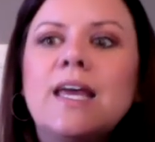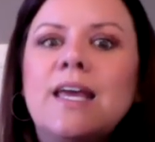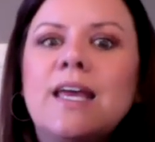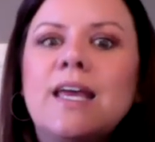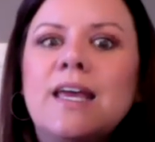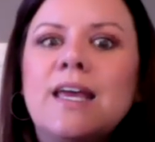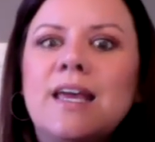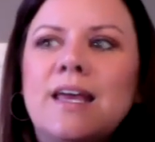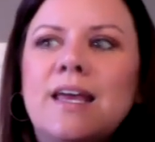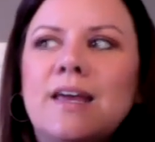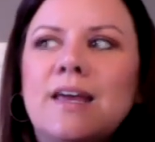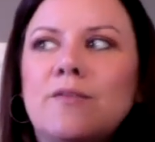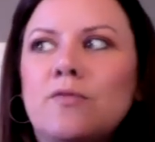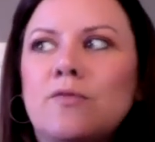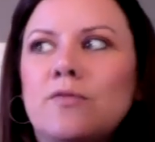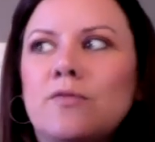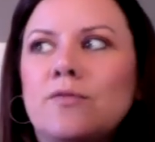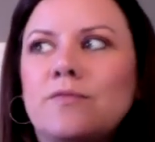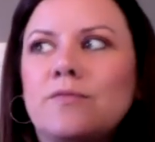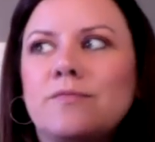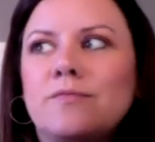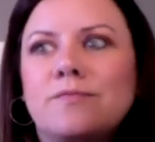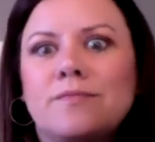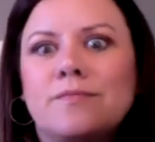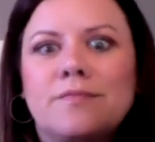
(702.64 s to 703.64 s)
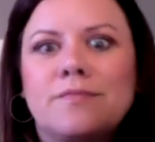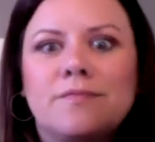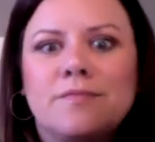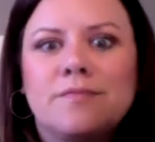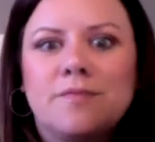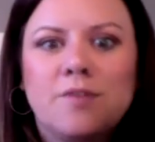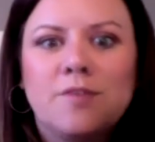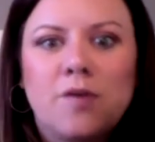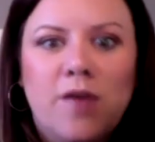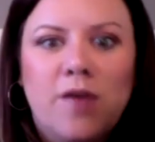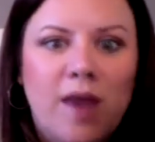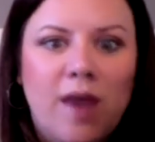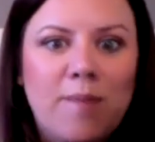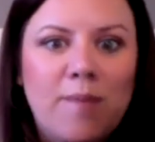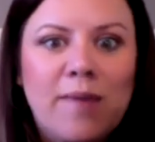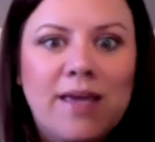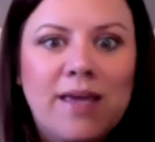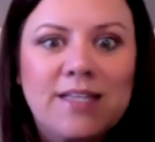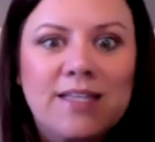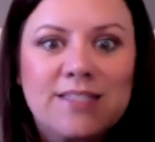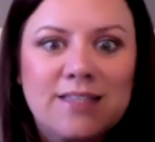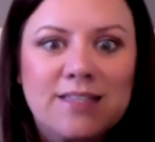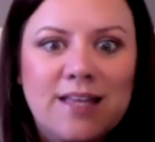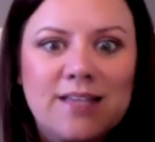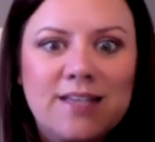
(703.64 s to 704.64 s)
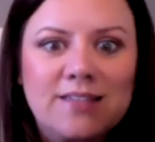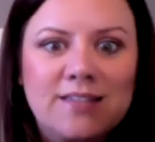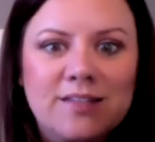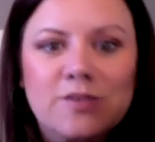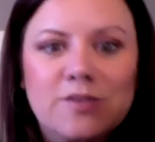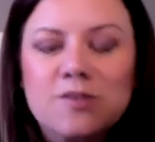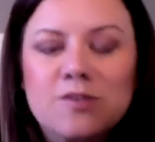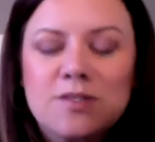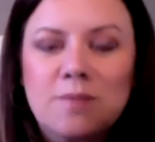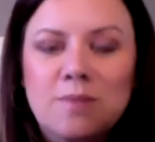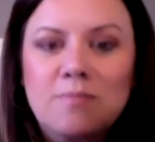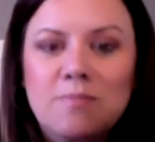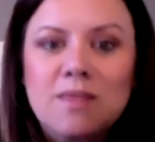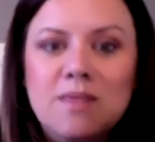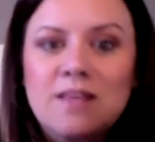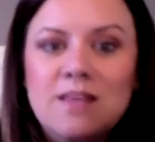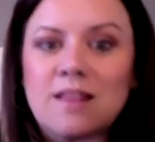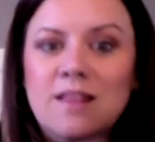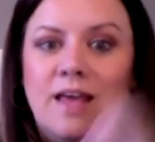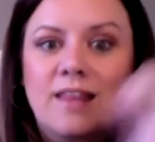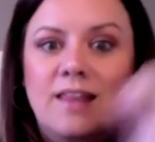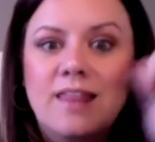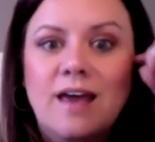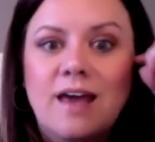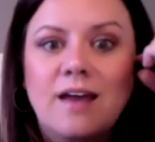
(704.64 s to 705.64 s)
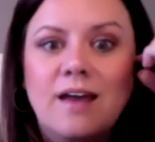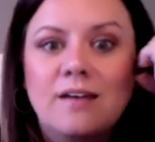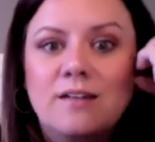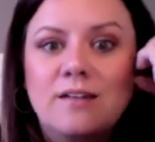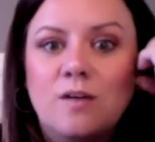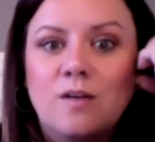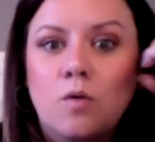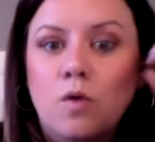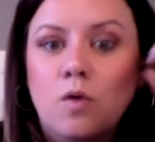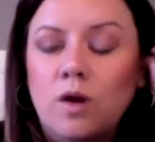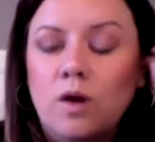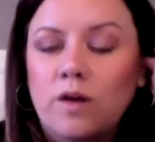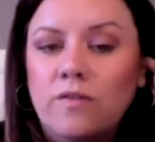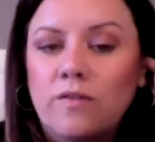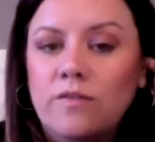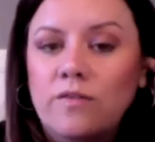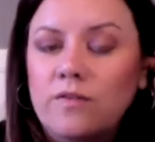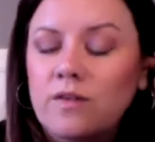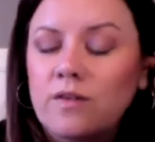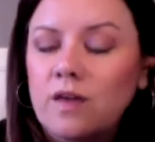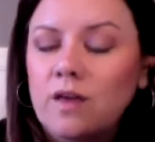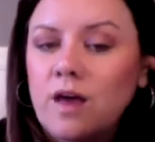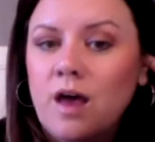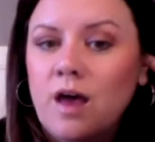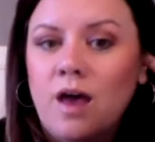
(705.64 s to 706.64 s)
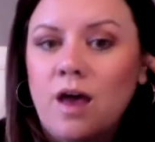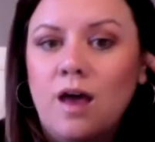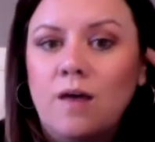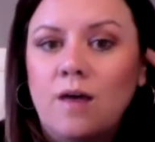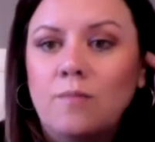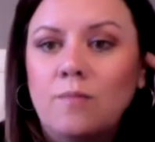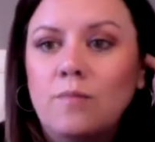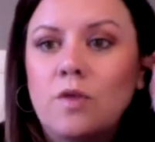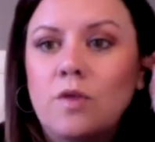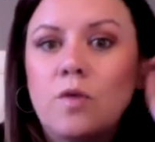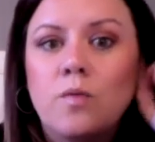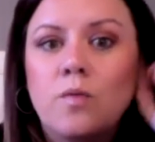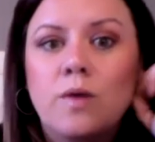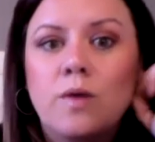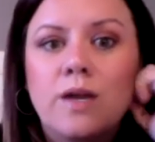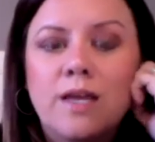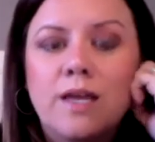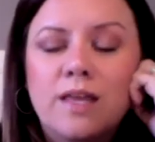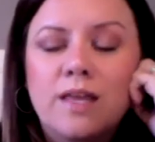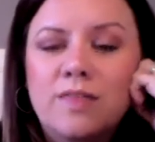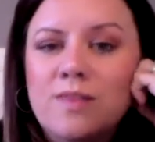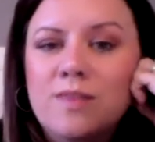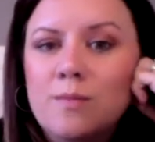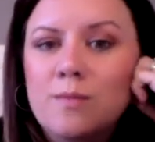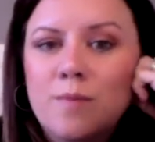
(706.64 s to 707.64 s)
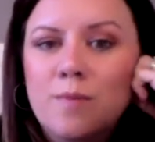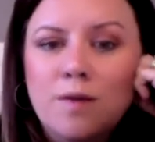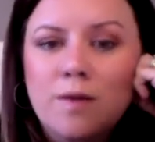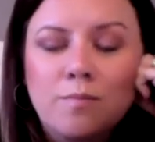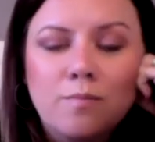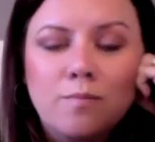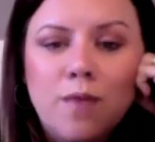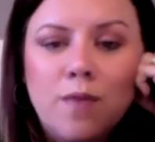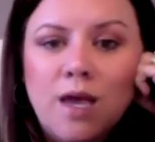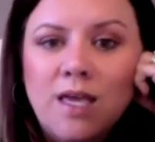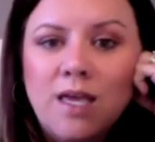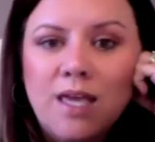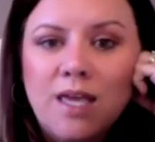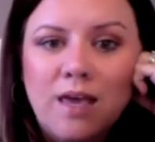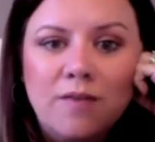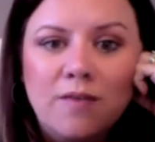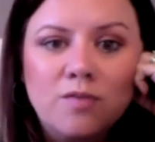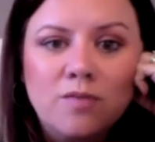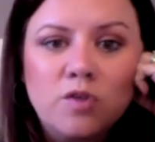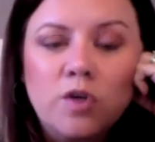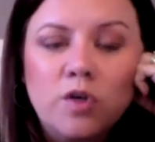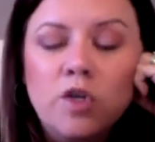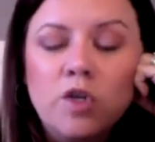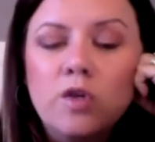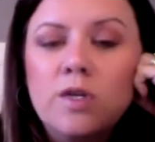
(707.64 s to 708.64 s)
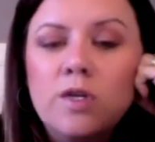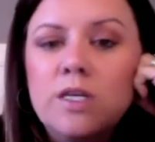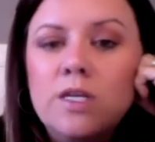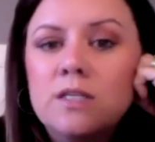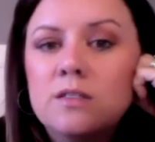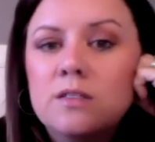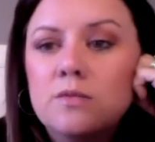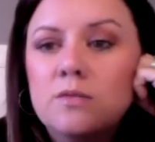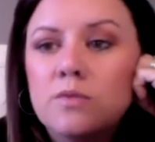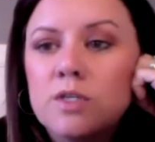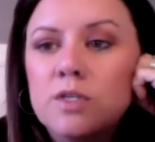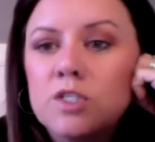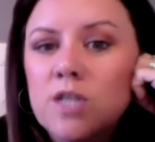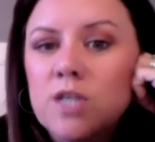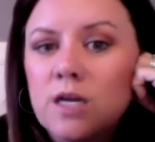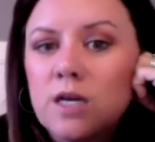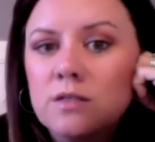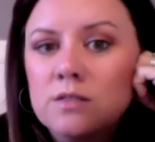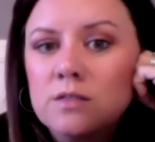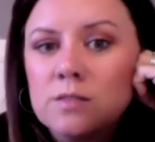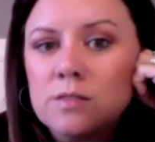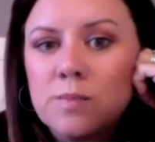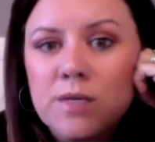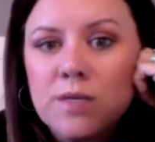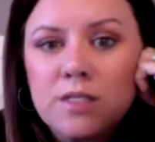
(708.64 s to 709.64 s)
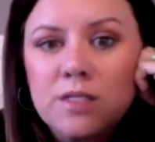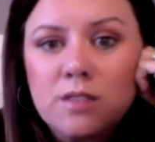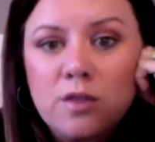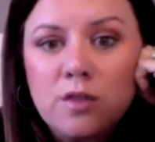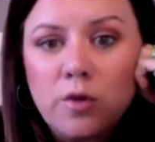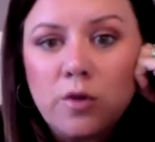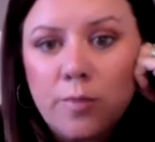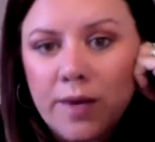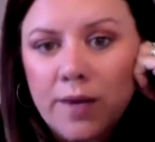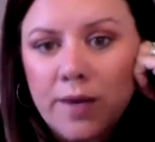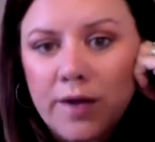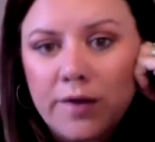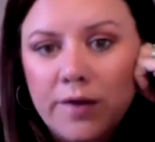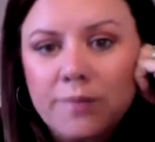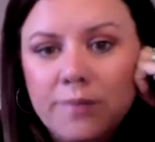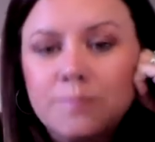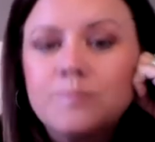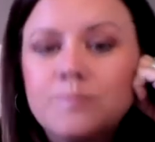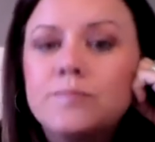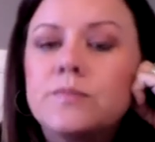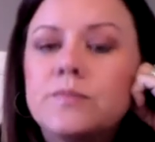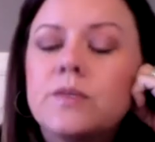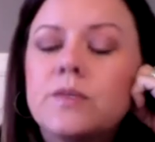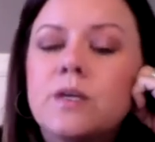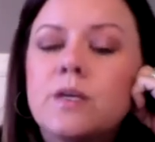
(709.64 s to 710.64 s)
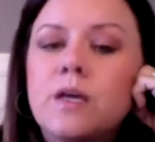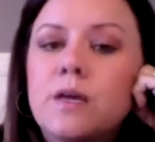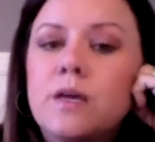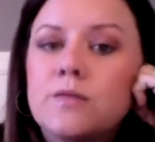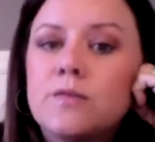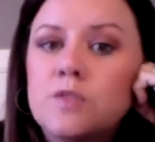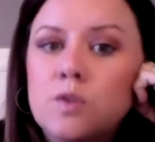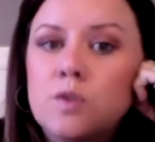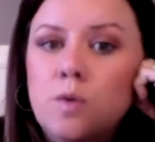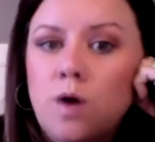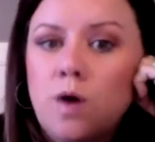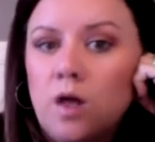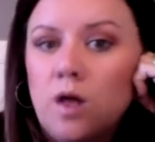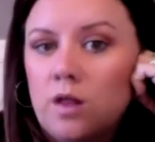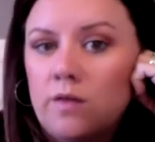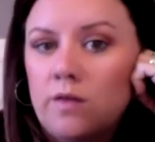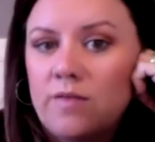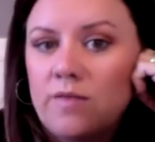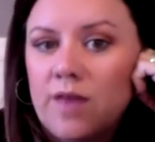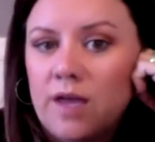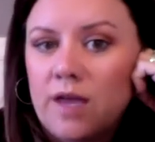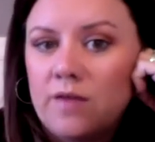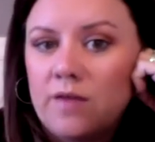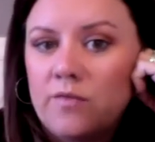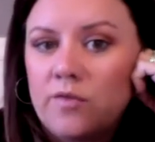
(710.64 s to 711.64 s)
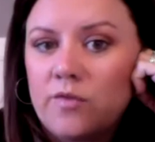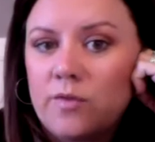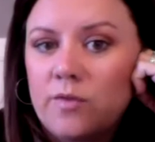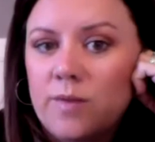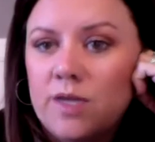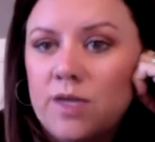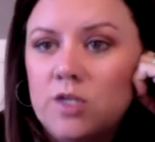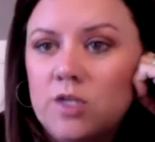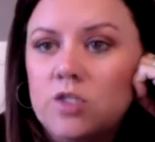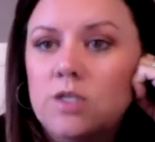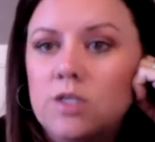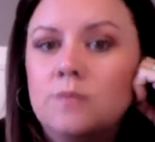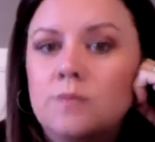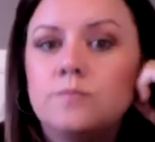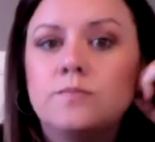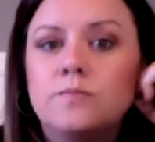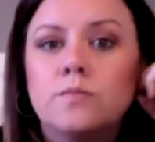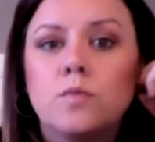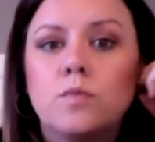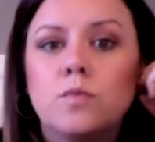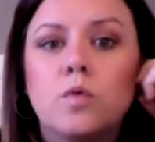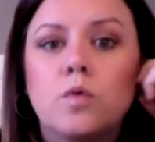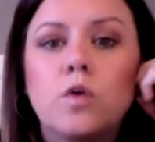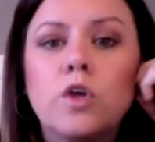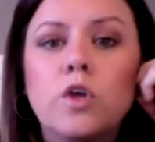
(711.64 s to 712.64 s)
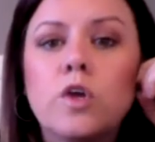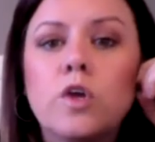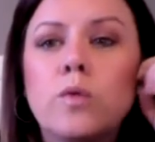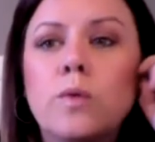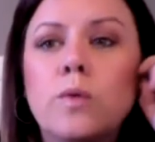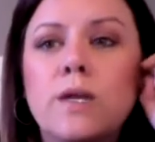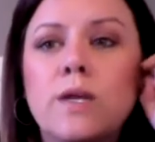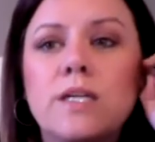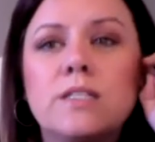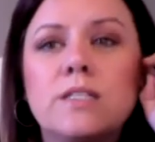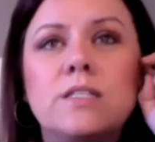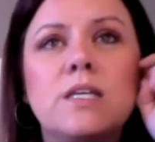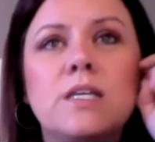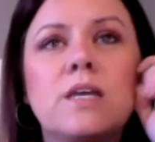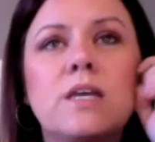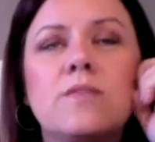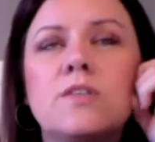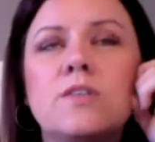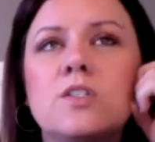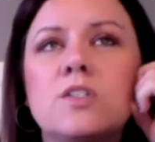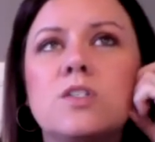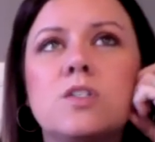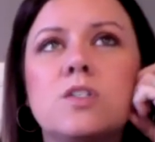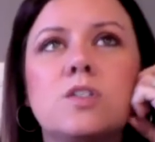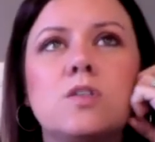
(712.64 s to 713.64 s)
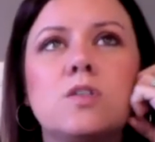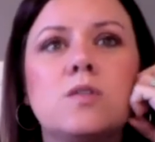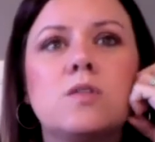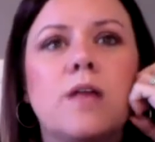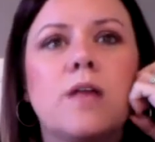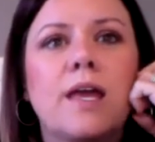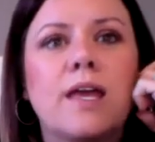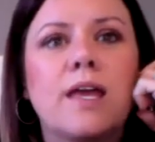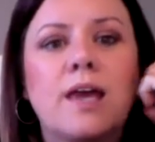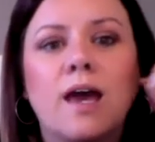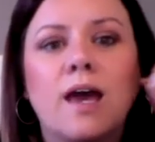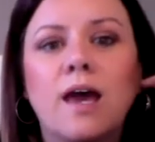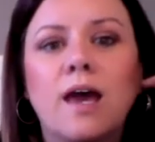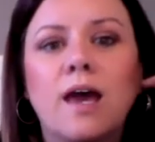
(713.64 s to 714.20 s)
if you can't make it to lesson or something like that. Or if you want to get them a gift, or you need to reach out and speak to their parent. It gives you all of that information. Or you're wanting to even just do like